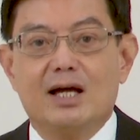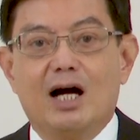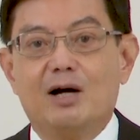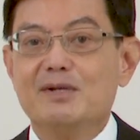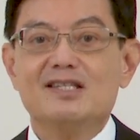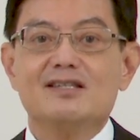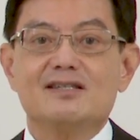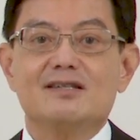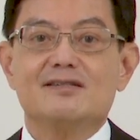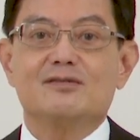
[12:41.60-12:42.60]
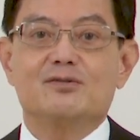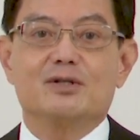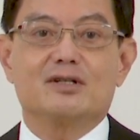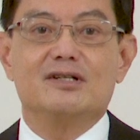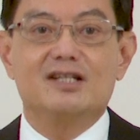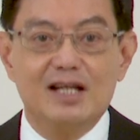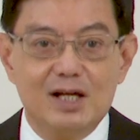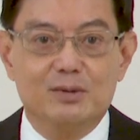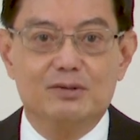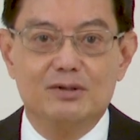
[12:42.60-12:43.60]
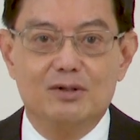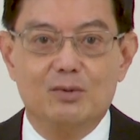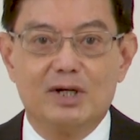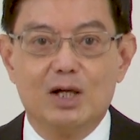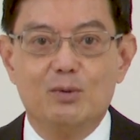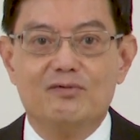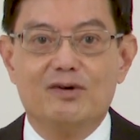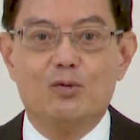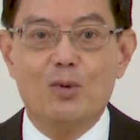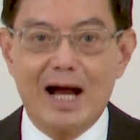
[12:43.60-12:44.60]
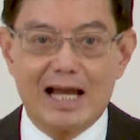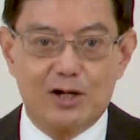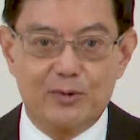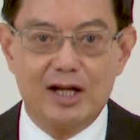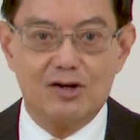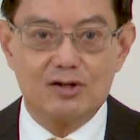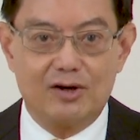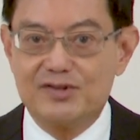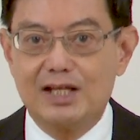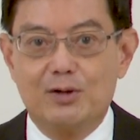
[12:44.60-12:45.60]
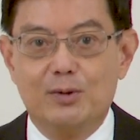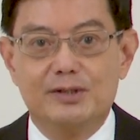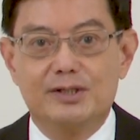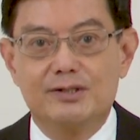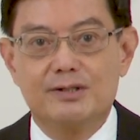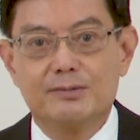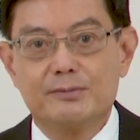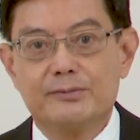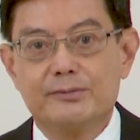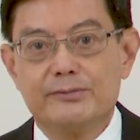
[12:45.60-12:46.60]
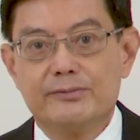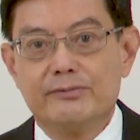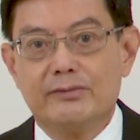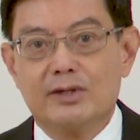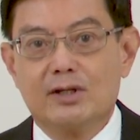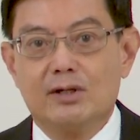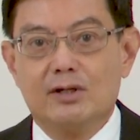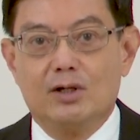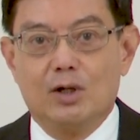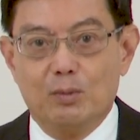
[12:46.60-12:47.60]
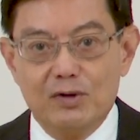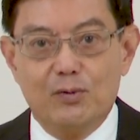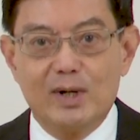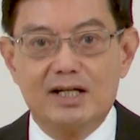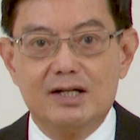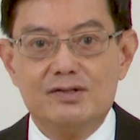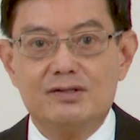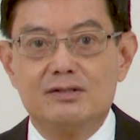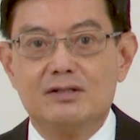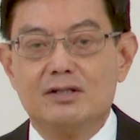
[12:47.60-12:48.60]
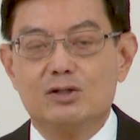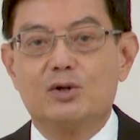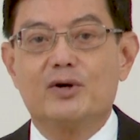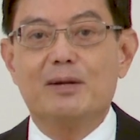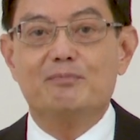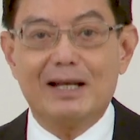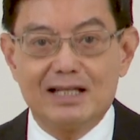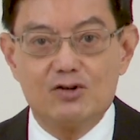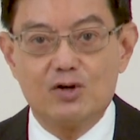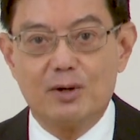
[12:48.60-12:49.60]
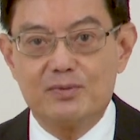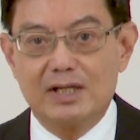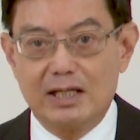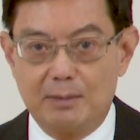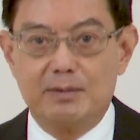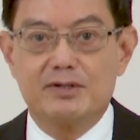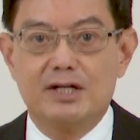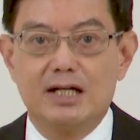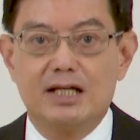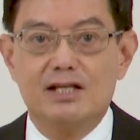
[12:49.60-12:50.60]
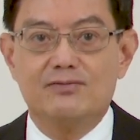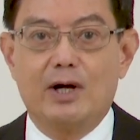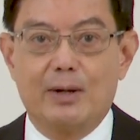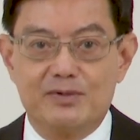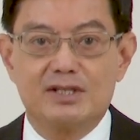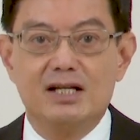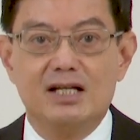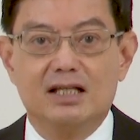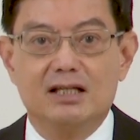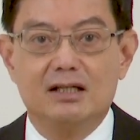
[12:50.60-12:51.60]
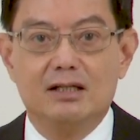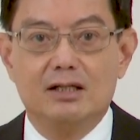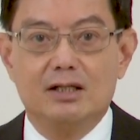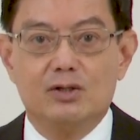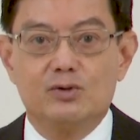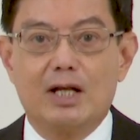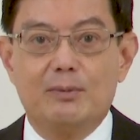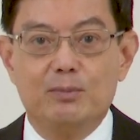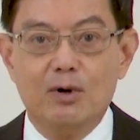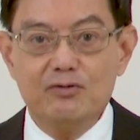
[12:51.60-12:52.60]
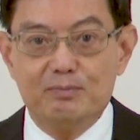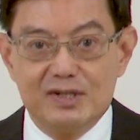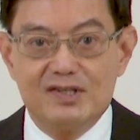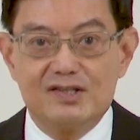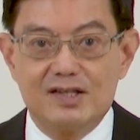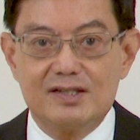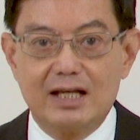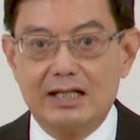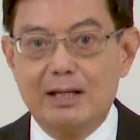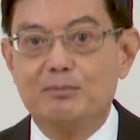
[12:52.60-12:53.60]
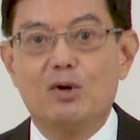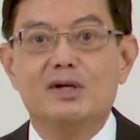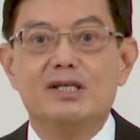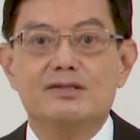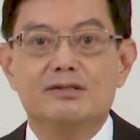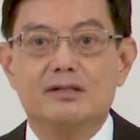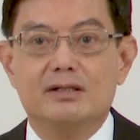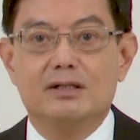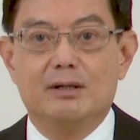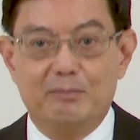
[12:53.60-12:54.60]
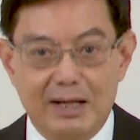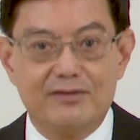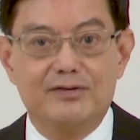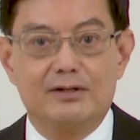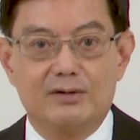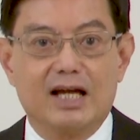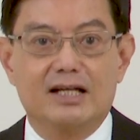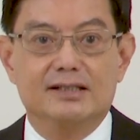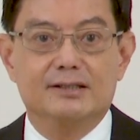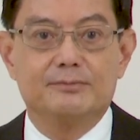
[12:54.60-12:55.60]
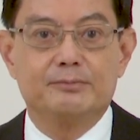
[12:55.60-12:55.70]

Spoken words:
Our businesses should continue working with a wide range of stakeholders, with workers to create better jobs and opportunities for upskilling so that both businesses and employees benefit together,